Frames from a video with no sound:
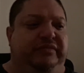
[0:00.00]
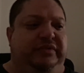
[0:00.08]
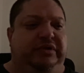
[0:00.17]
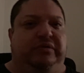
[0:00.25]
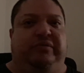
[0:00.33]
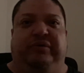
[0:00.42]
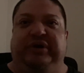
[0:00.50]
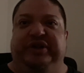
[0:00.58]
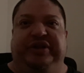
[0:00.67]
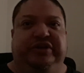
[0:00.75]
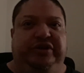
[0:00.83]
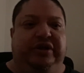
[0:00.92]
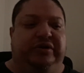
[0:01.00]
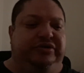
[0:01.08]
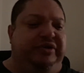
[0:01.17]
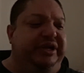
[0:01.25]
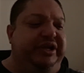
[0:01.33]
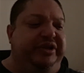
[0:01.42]
or anything, you know,
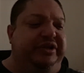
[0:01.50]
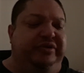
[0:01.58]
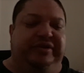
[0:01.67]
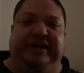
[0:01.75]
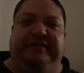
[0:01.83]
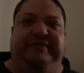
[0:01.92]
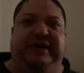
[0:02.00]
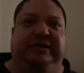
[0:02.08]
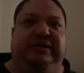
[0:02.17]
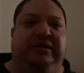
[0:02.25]
to anything to that effect.